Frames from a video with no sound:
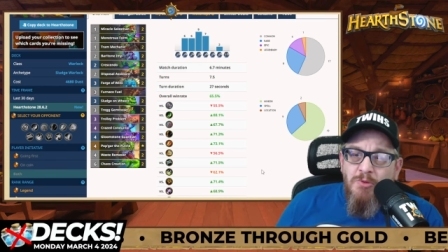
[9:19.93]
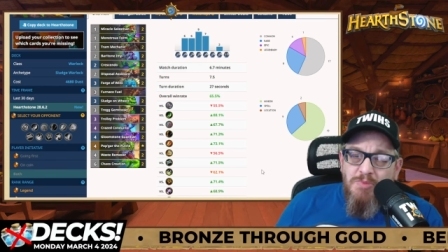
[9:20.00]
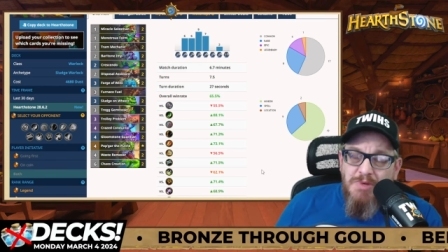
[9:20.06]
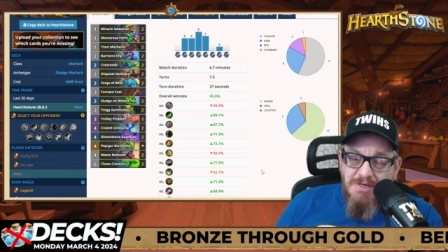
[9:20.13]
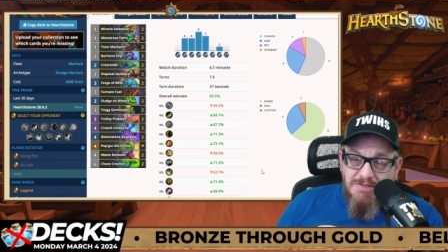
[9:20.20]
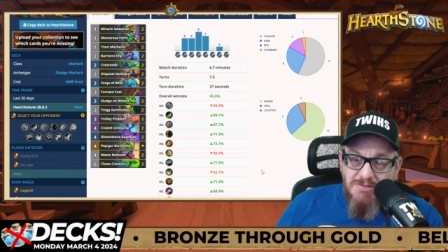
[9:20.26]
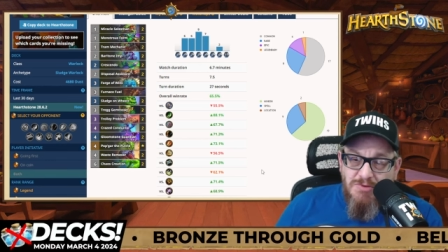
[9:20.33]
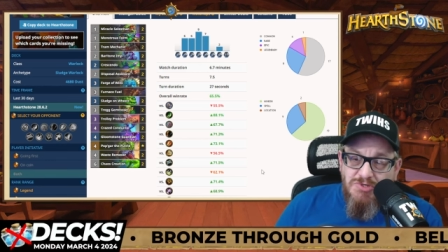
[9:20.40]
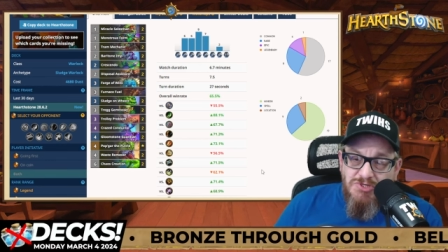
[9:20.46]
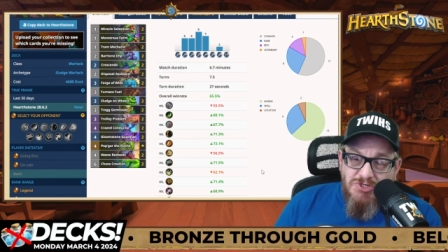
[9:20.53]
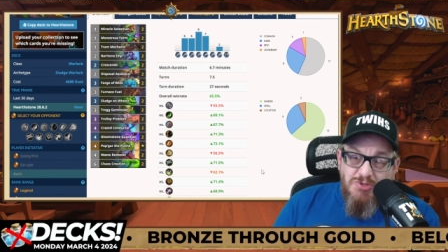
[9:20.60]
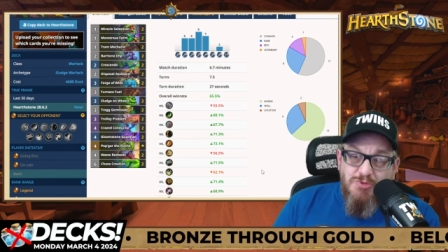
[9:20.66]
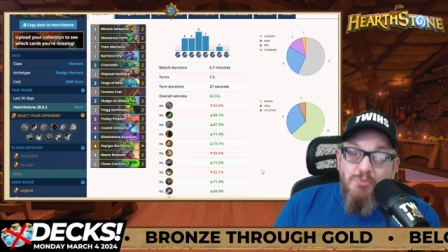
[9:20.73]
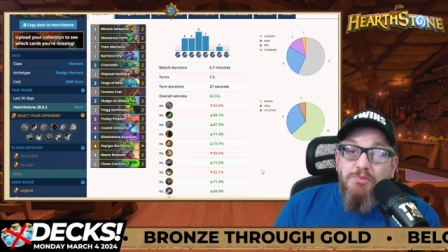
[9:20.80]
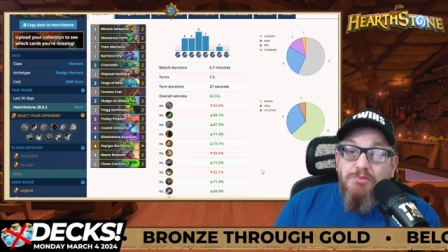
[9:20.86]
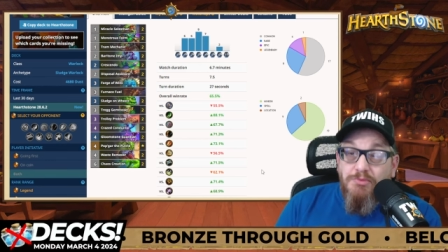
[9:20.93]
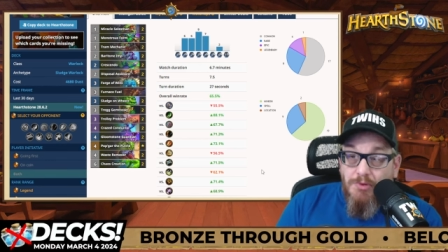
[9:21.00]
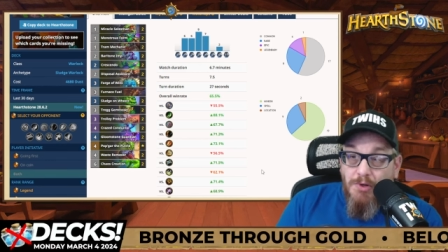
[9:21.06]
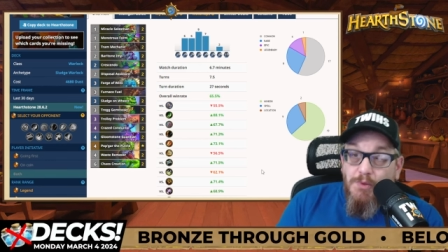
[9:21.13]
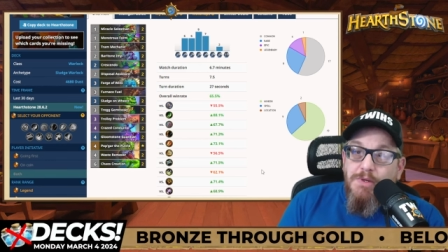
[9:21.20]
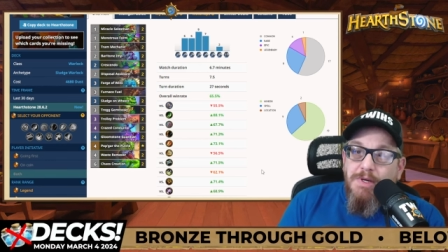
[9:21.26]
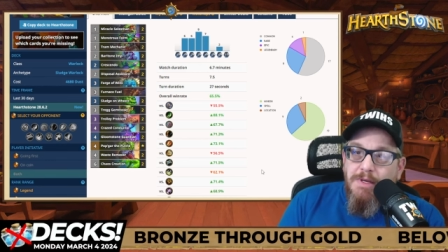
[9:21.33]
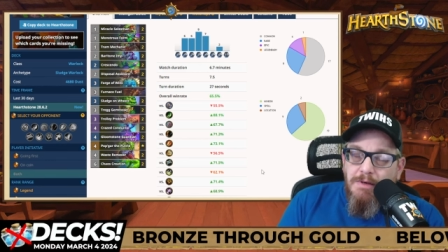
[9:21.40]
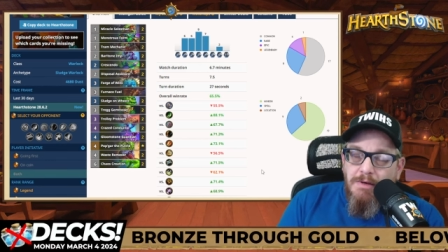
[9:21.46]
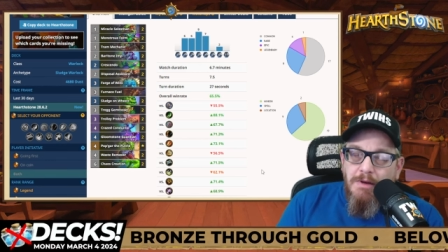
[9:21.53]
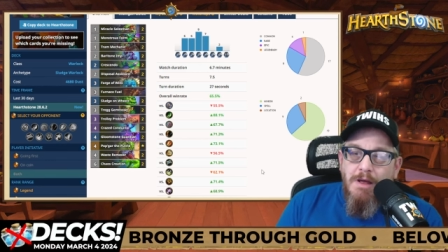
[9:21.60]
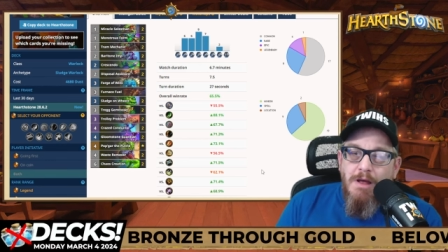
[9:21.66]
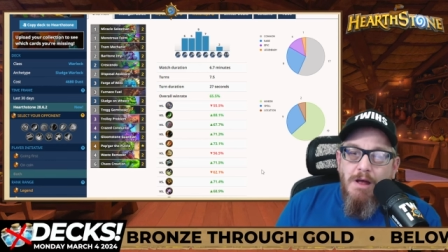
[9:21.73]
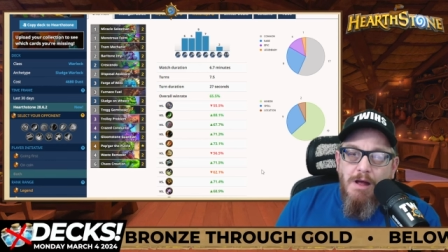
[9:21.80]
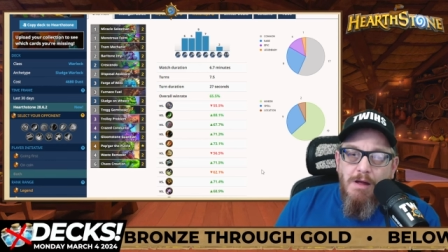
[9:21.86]
because it was just broken
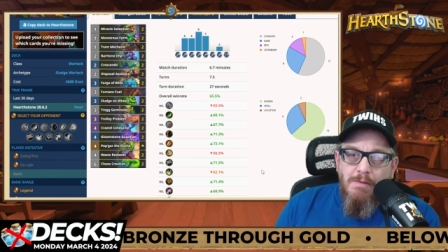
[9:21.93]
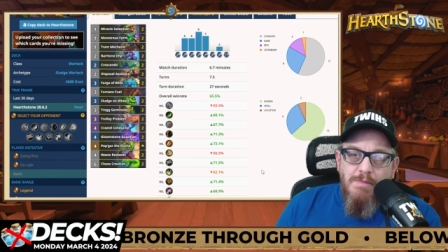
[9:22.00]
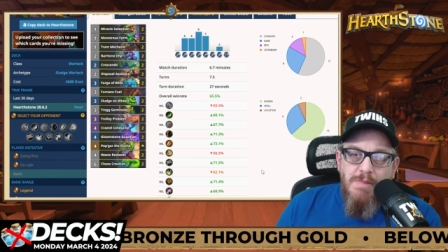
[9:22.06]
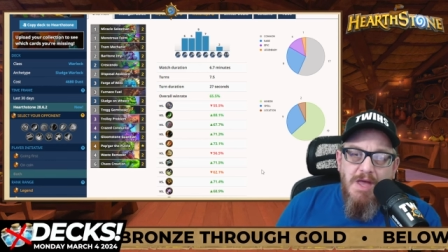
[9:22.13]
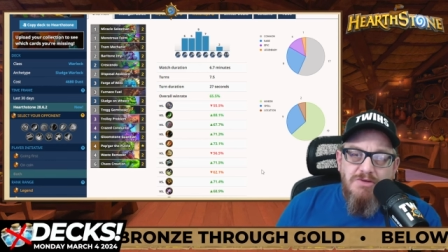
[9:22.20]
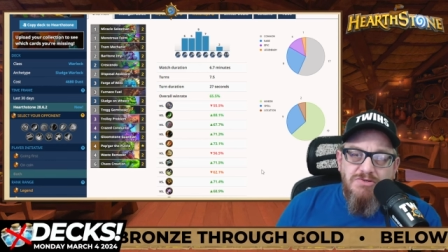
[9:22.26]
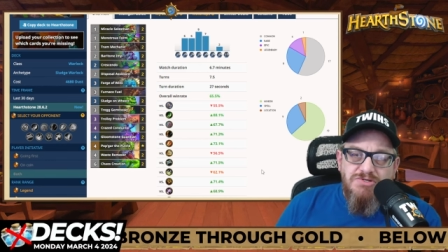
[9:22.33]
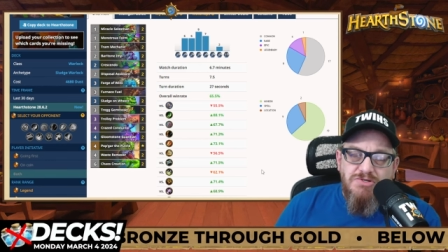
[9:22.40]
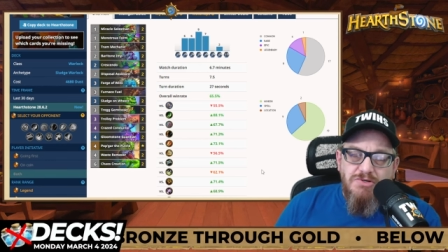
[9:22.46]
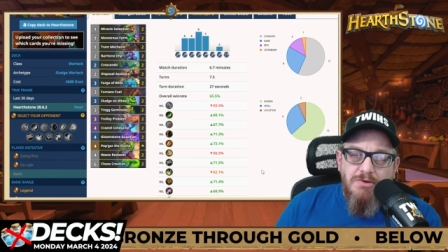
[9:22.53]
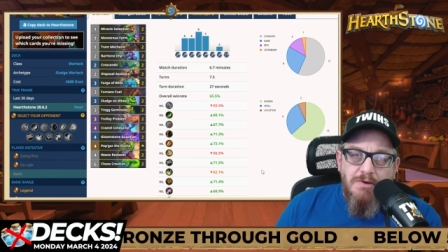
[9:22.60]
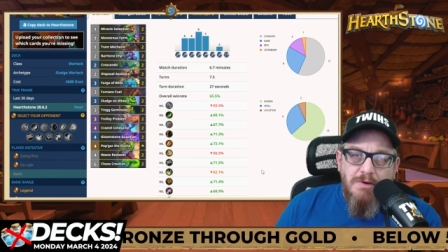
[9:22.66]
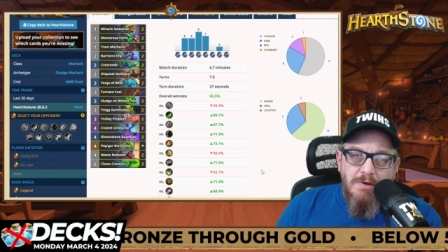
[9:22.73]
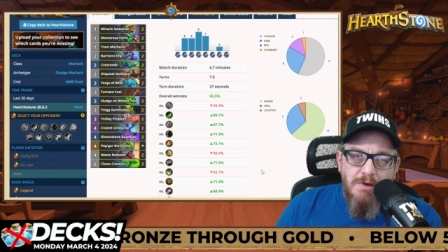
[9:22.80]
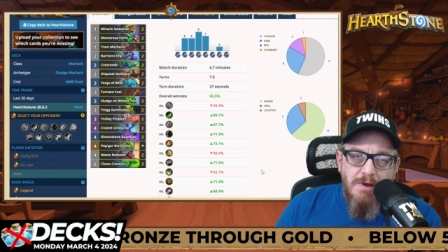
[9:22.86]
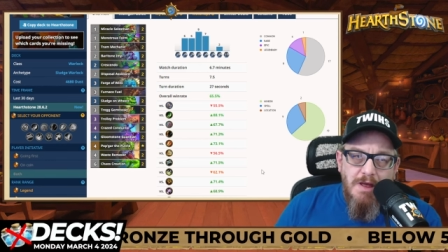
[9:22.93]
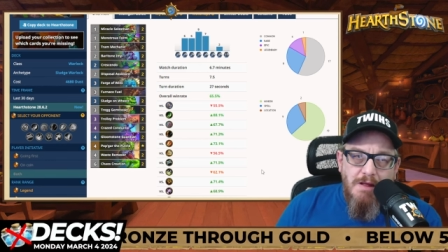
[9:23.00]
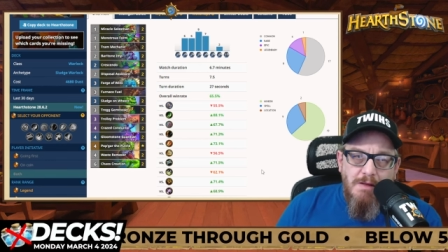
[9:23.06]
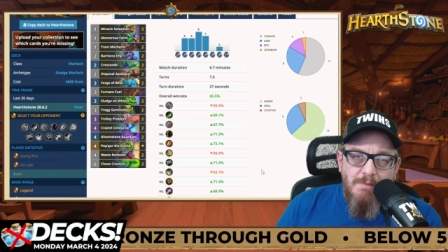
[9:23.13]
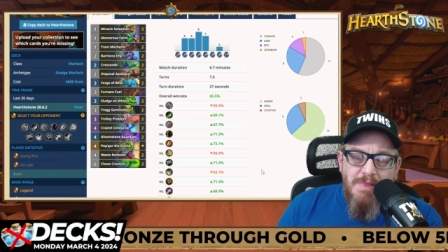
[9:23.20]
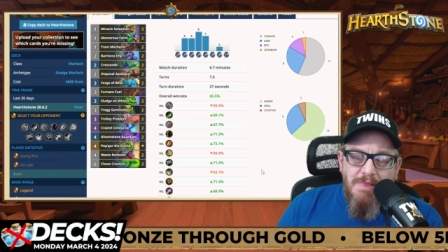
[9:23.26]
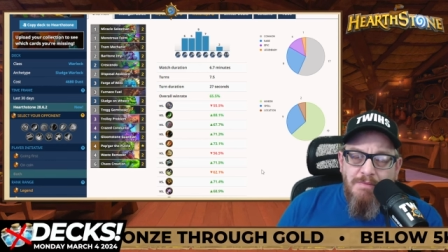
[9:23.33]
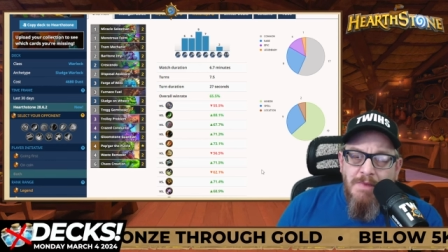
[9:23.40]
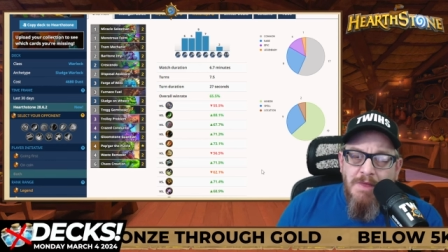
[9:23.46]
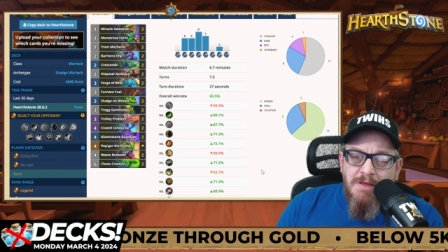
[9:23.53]
at certain